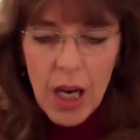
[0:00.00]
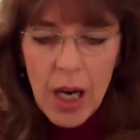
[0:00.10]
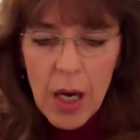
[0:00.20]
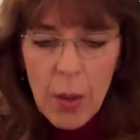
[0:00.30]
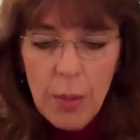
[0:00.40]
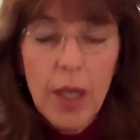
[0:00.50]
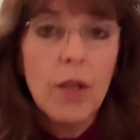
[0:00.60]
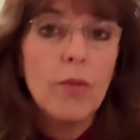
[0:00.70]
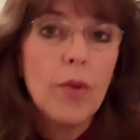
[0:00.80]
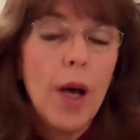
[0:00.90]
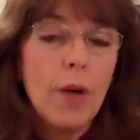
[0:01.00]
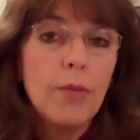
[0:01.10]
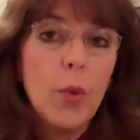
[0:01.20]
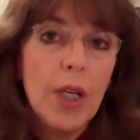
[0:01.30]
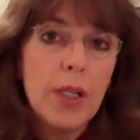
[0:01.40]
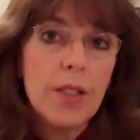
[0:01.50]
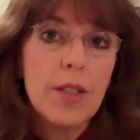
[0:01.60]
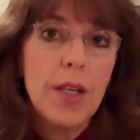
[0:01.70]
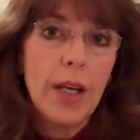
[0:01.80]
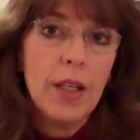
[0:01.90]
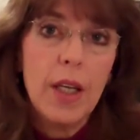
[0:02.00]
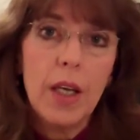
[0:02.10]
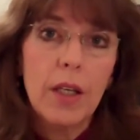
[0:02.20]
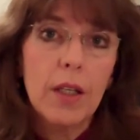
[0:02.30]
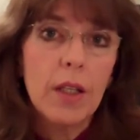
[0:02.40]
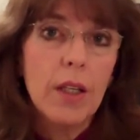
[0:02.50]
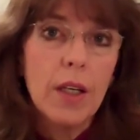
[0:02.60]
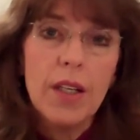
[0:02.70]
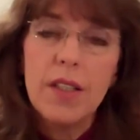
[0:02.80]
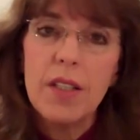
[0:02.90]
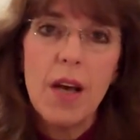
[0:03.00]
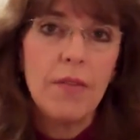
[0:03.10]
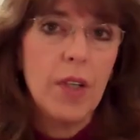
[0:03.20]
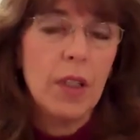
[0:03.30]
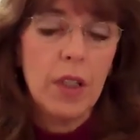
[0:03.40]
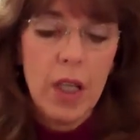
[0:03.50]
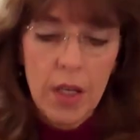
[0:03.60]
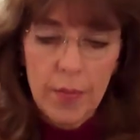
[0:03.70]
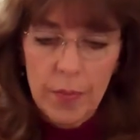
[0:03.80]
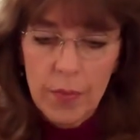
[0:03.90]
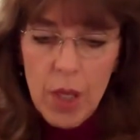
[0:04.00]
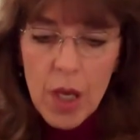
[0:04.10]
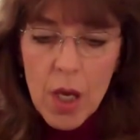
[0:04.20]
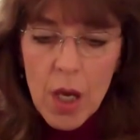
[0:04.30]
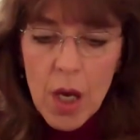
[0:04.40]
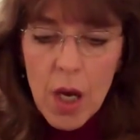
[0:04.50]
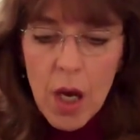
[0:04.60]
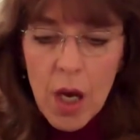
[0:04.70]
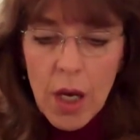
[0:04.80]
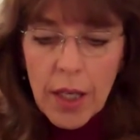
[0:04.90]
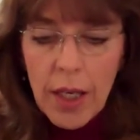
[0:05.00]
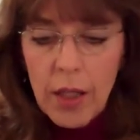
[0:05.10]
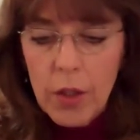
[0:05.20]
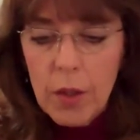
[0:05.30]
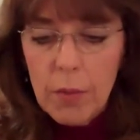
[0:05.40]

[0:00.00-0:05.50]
An avoidance technique, definitely. Can I